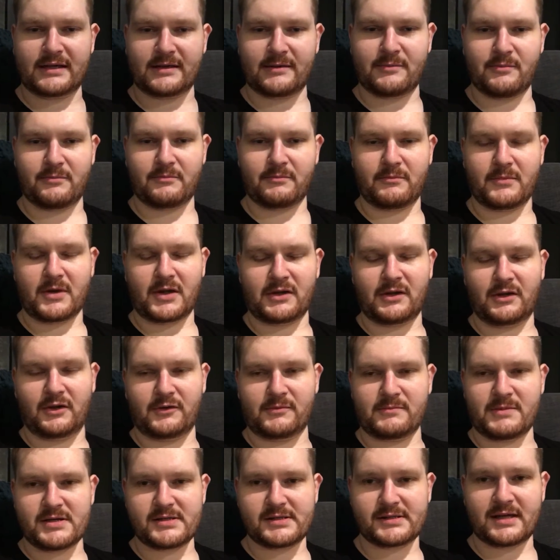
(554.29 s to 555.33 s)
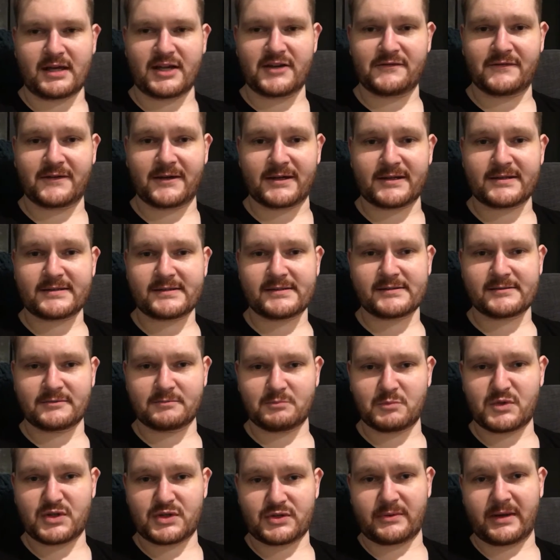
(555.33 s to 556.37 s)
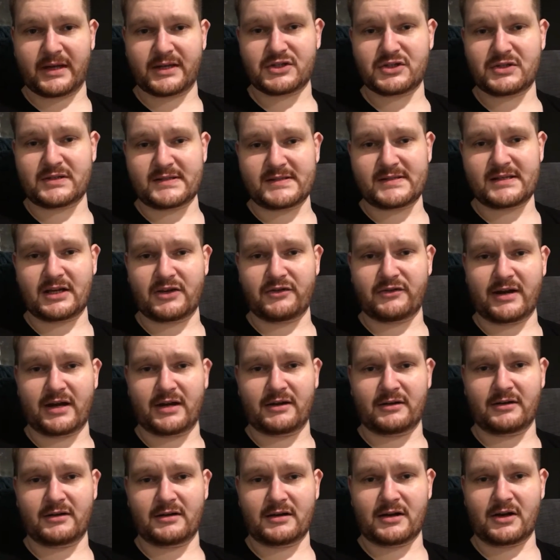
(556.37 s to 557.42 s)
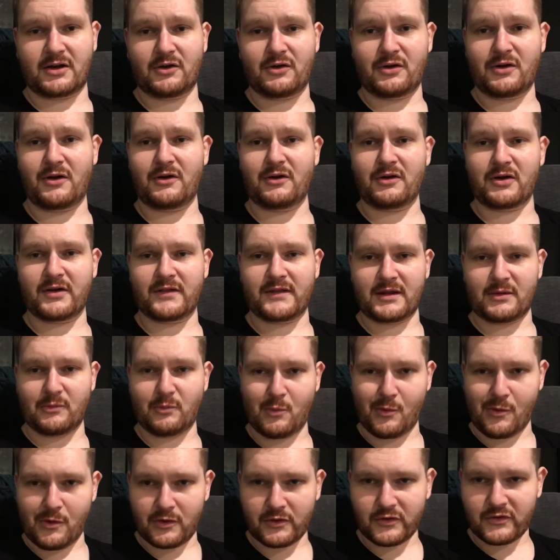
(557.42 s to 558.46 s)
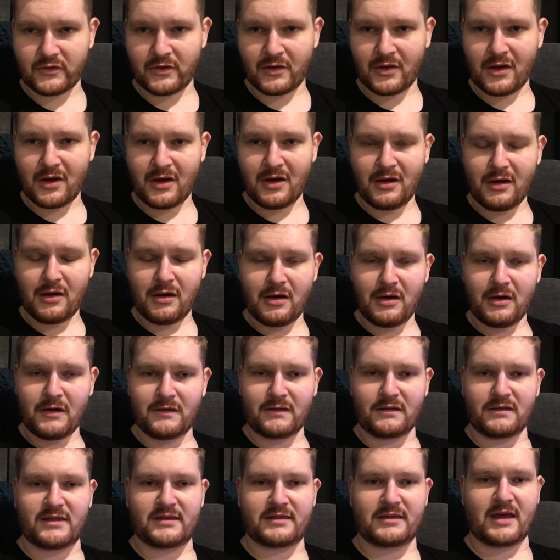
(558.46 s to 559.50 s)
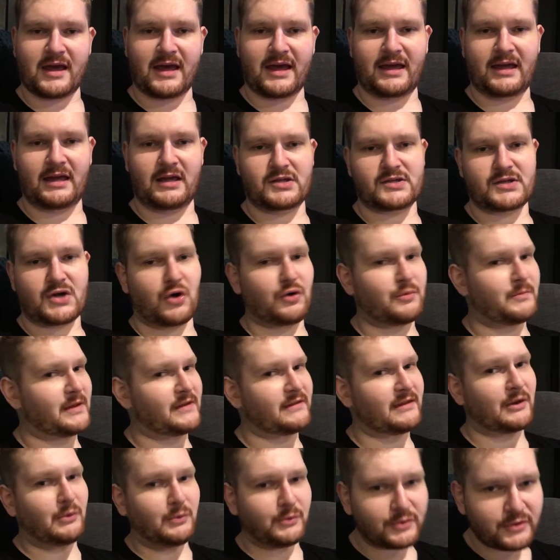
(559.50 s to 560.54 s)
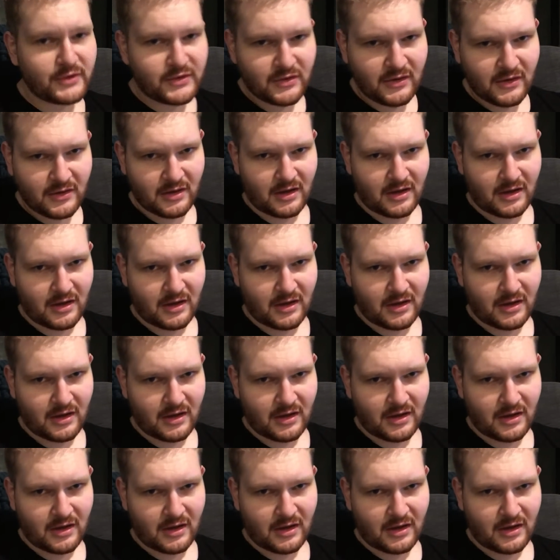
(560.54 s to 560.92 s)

A lot of my side effects do actually stick around a lot longer than what they told me they would.